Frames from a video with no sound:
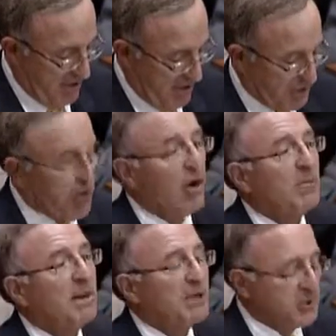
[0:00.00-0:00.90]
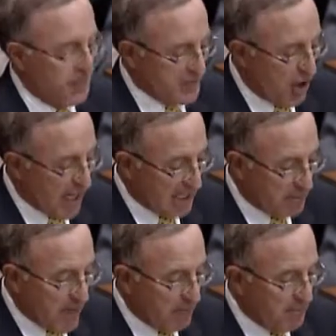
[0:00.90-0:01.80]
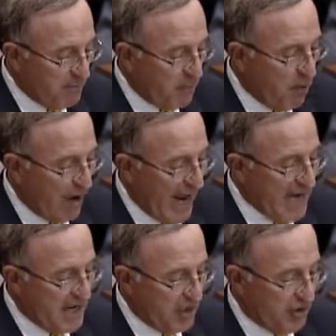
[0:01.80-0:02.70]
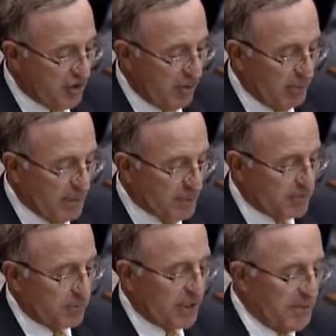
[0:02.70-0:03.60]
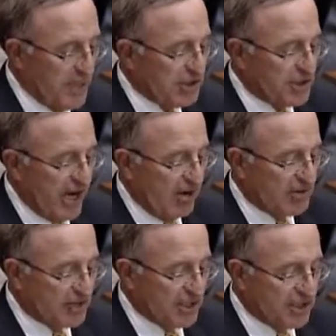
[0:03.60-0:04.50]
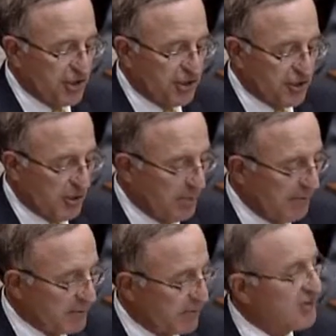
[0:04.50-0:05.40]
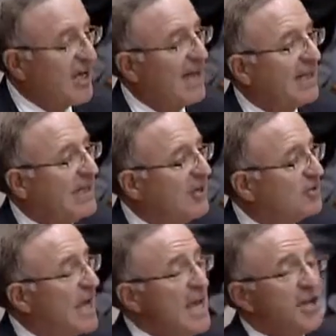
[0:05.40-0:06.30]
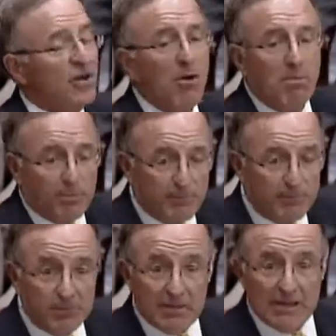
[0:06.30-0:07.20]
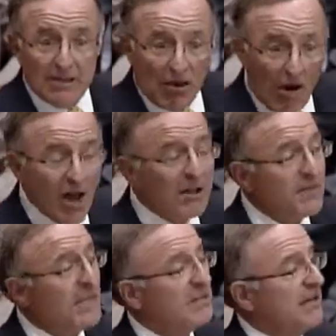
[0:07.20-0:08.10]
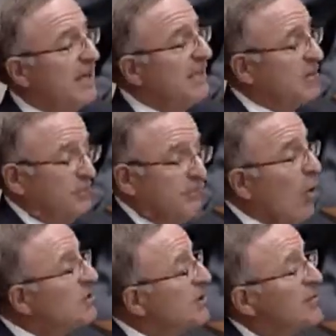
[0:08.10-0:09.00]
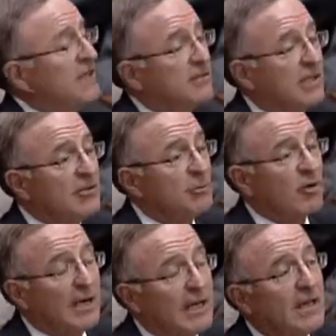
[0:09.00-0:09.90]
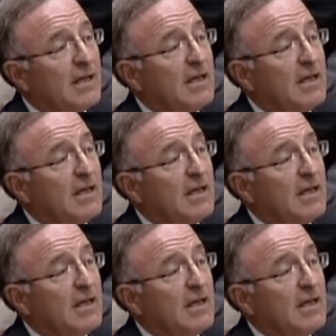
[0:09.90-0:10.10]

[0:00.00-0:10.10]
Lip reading: The term limits we talked about before, 8-year term limits for committee chairs, 6-year term limits for Senate leaders. You know, all of these things, or most of these things, were in